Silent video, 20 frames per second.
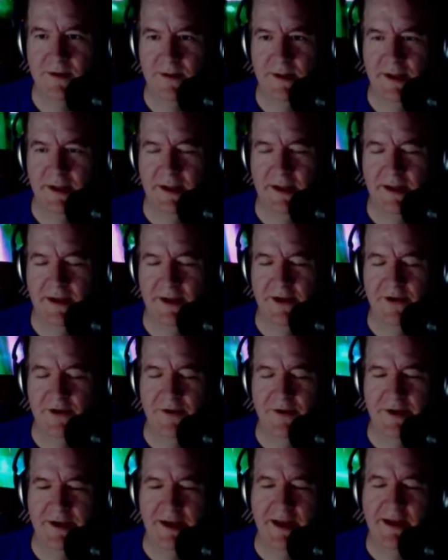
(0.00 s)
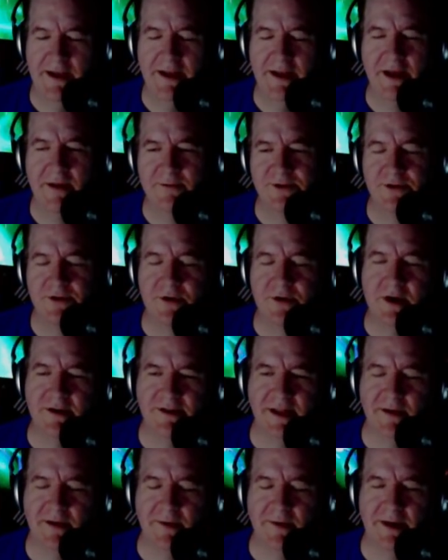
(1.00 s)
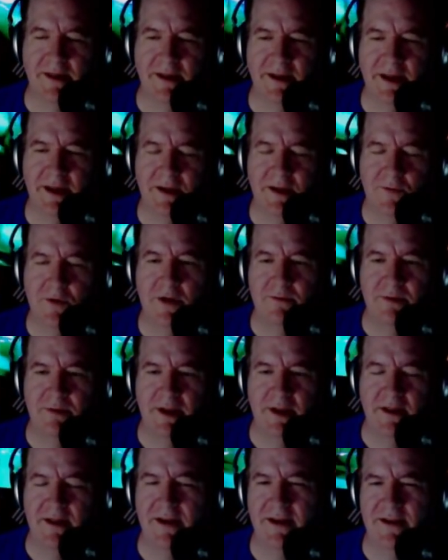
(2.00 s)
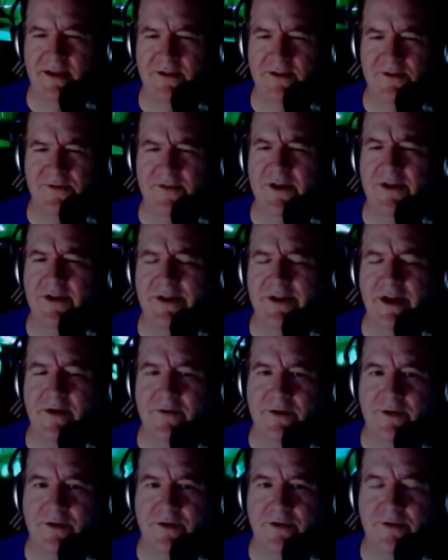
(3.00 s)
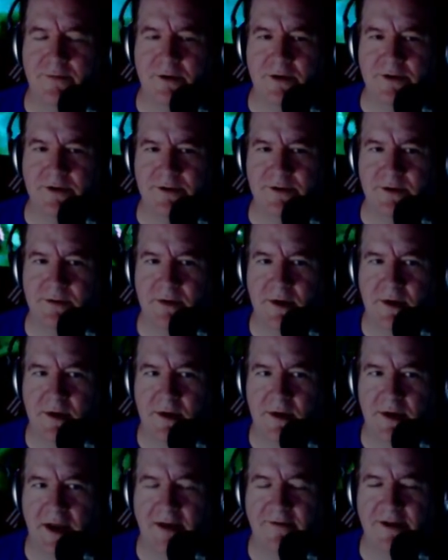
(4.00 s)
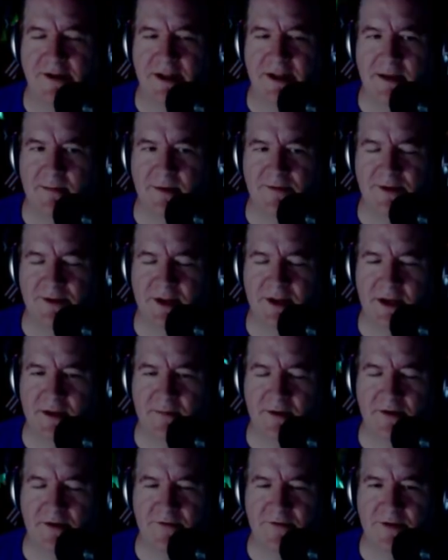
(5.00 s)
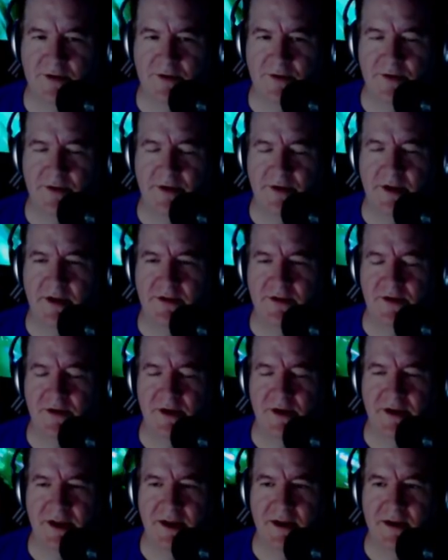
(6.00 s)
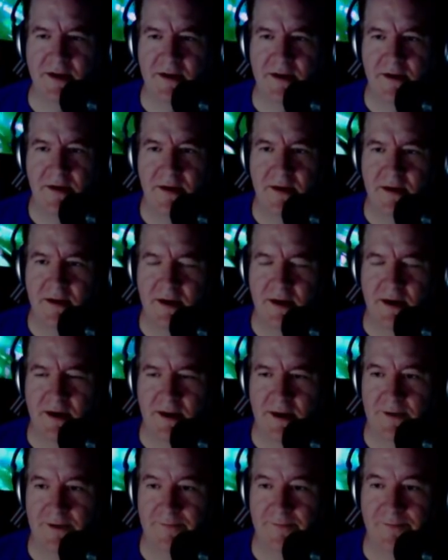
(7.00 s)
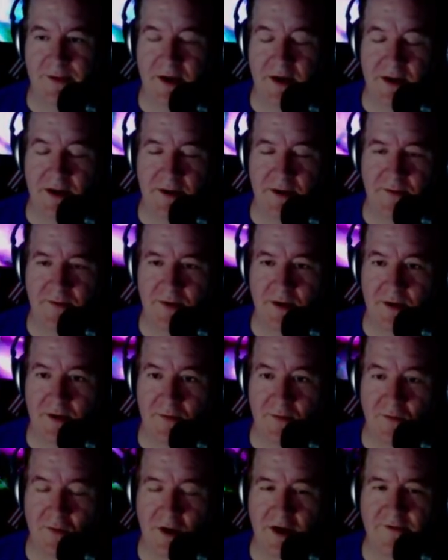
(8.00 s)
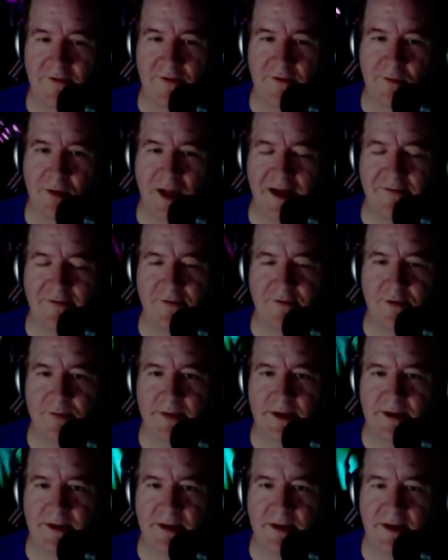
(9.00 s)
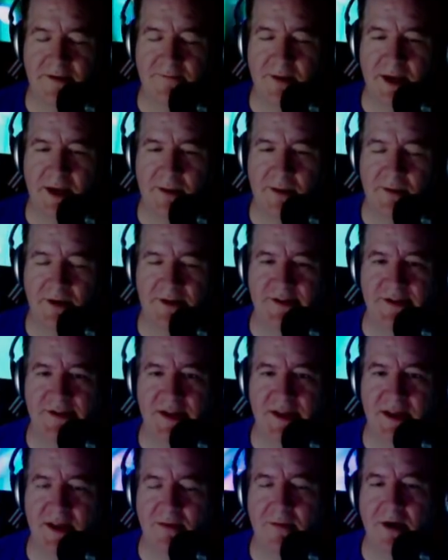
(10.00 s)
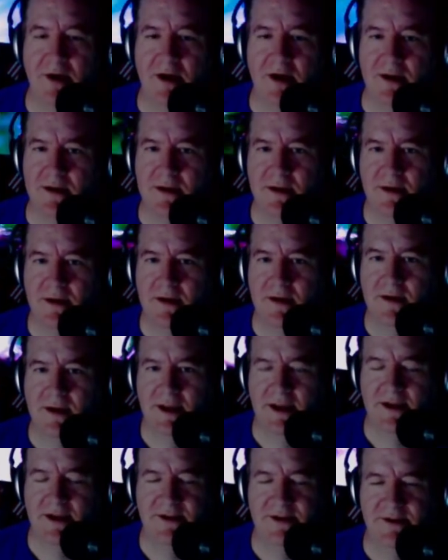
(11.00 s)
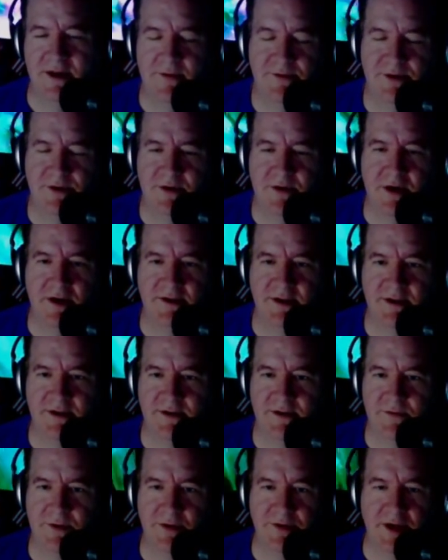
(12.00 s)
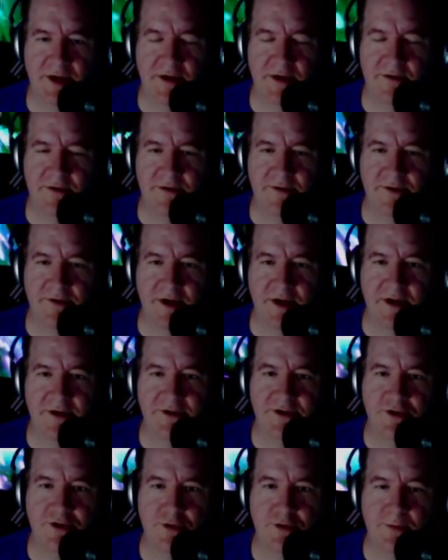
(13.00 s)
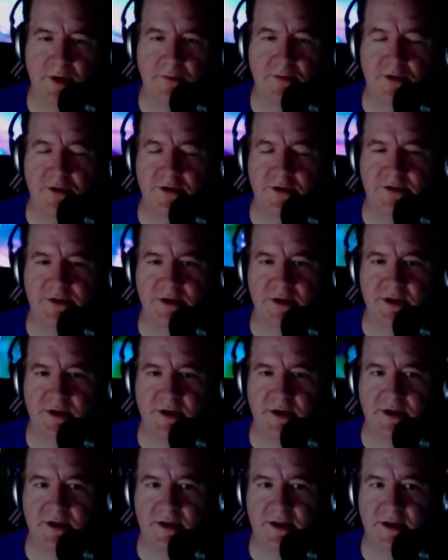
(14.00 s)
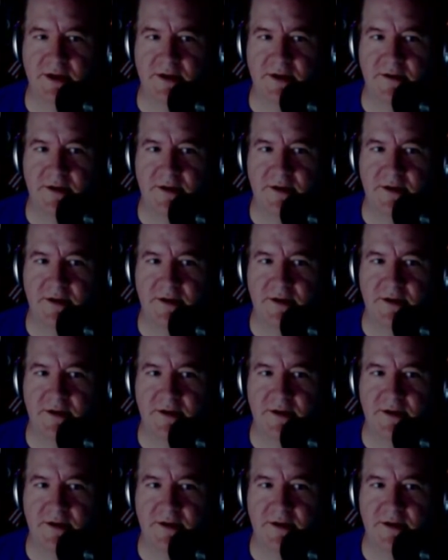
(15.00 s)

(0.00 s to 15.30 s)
And he comes across that way, like he would be, like he's a very down to earth person. Every time I've seen him interviewed and talking on whatever platform I've been able to see him on, he just comes across as a real down to earth, unassuming person, and